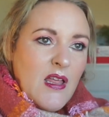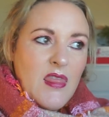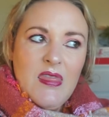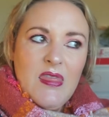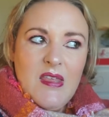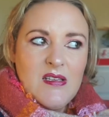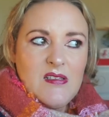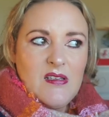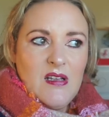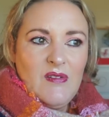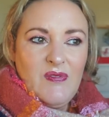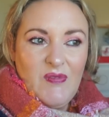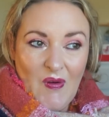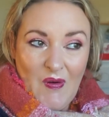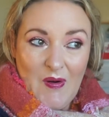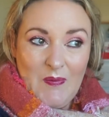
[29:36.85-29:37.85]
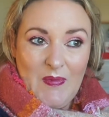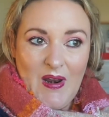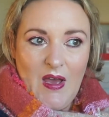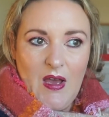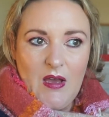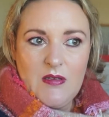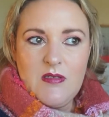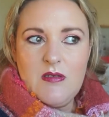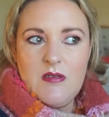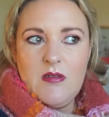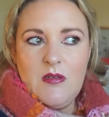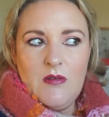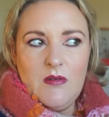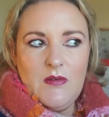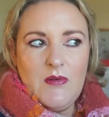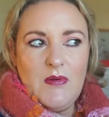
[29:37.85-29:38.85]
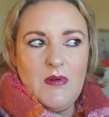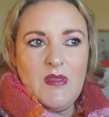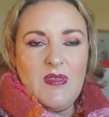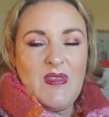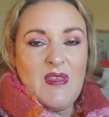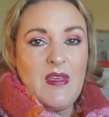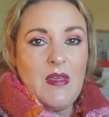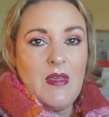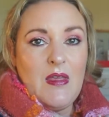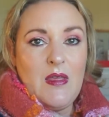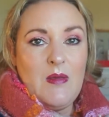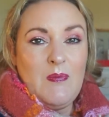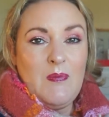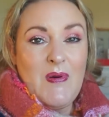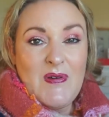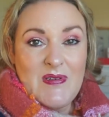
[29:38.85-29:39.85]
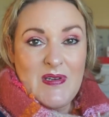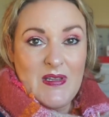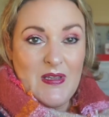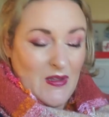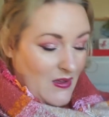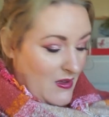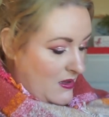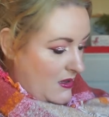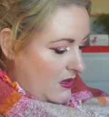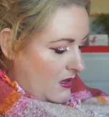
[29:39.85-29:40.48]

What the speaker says: this formula to the putty